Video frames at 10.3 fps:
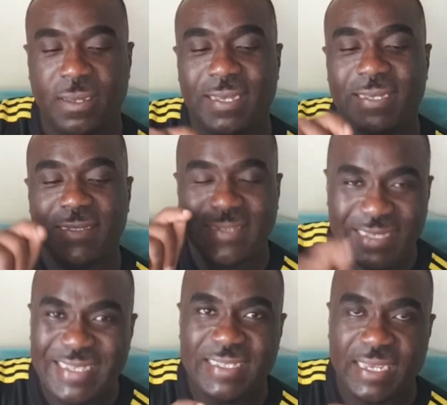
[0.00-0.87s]

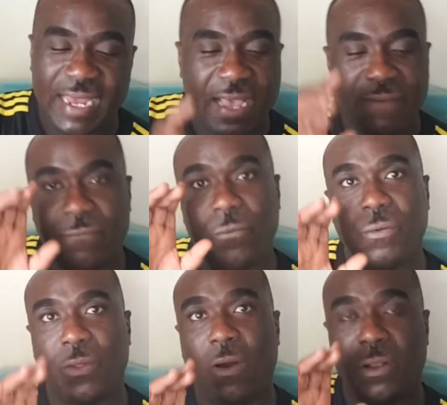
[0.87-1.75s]
seasoning. I have
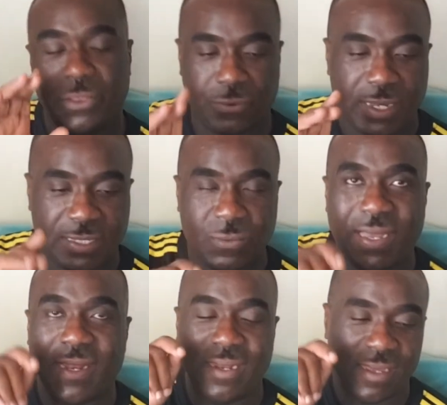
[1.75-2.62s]
all three as
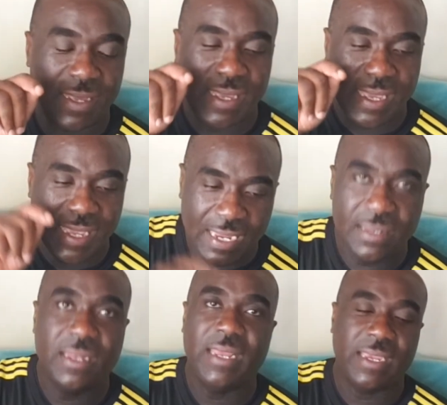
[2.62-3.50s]
well in
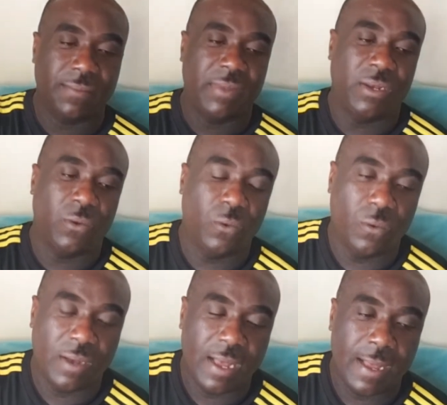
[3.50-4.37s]
the link
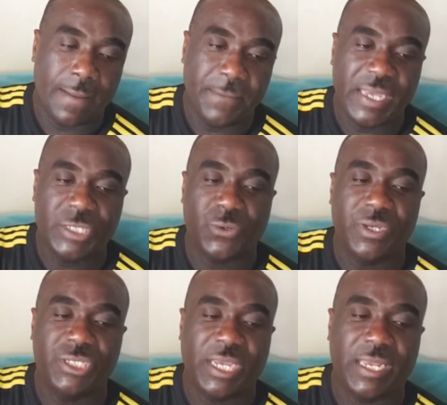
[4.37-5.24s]
below. Make sure you
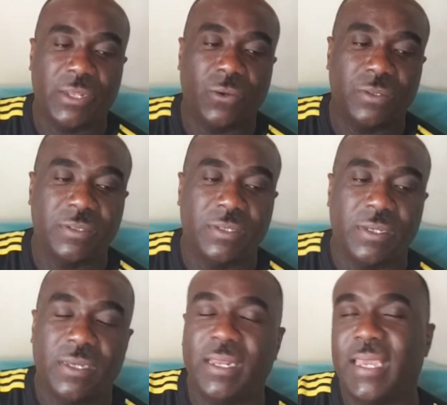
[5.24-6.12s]
check it out
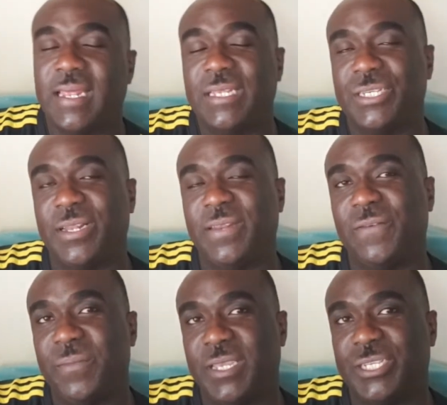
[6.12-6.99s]
to get additional
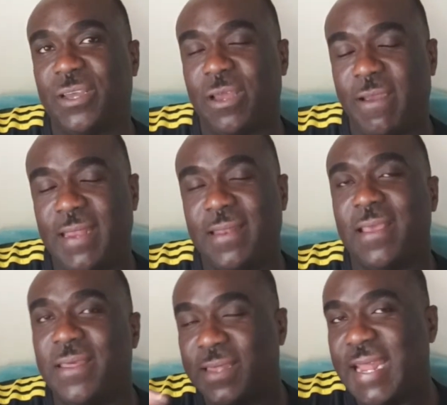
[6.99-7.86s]
information. All right,
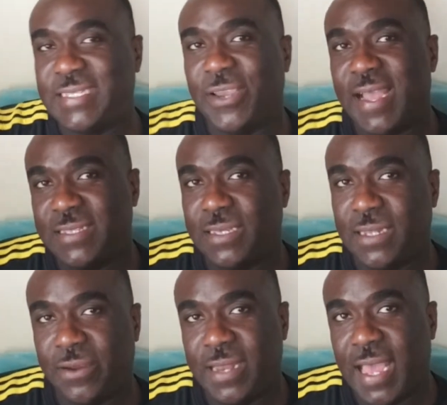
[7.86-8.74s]
so that's your answer
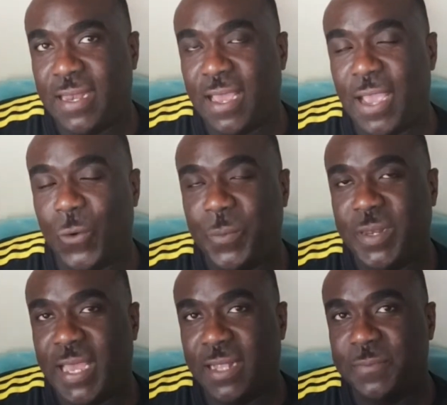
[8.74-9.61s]
there, Dan. I hope it
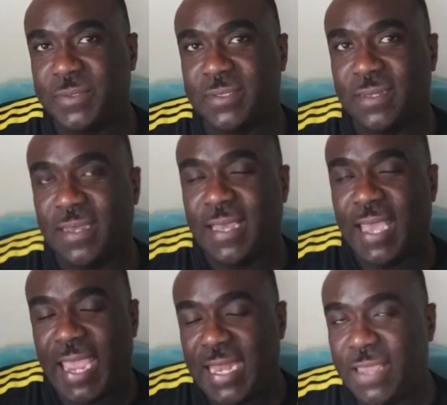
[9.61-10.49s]
helps.
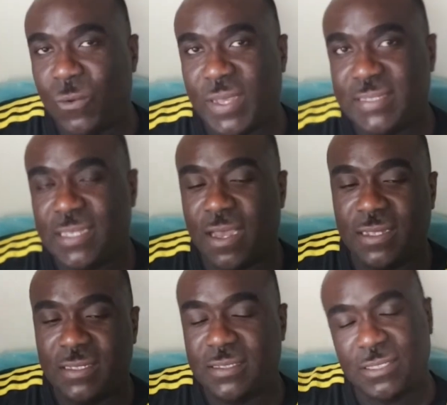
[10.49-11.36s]
Any
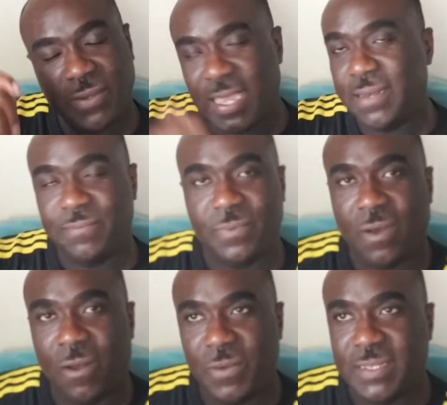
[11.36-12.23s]
questions, you can
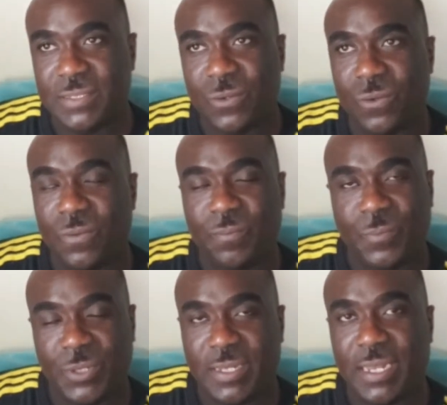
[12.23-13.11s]
always go
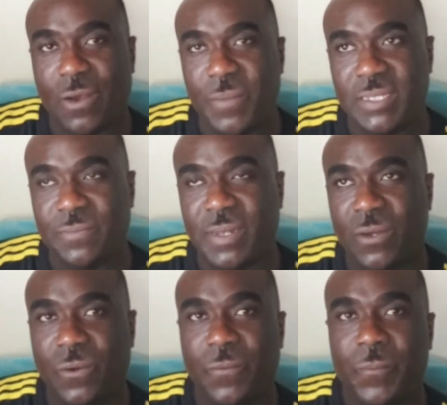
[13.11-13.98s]
put it in the comments
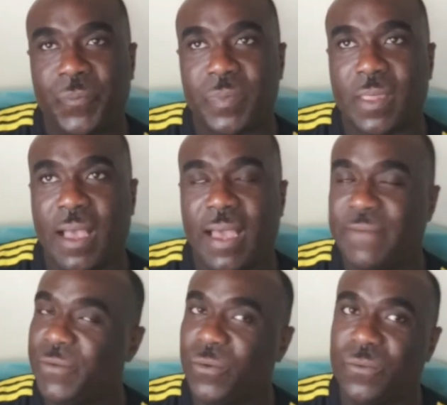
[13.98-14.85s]
below.
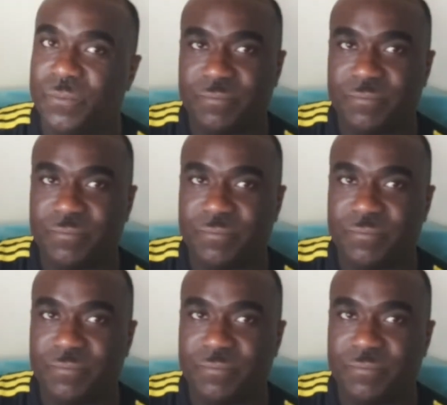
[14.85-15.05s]
If you